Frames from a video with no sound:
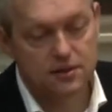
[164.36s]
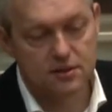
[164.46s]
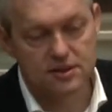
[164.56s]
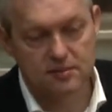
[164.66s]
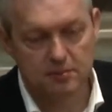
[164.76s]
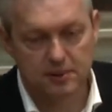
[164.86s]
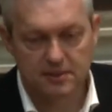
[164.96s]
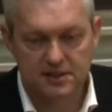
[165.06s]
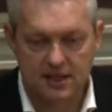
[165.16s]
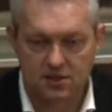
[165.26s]
system
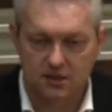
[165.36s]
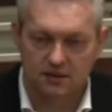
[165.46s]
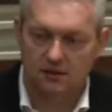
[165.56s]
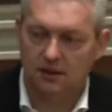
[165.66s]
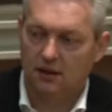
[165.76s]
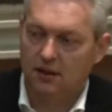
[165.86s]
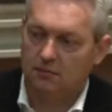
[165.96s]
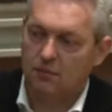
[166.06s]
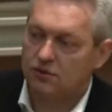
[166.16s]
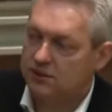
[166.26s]
implementation,
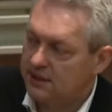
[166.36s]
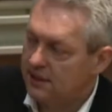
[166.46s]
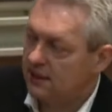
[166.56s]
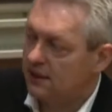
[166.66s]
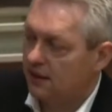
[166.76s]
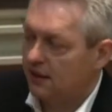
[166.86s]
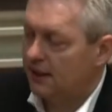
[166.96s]
mostly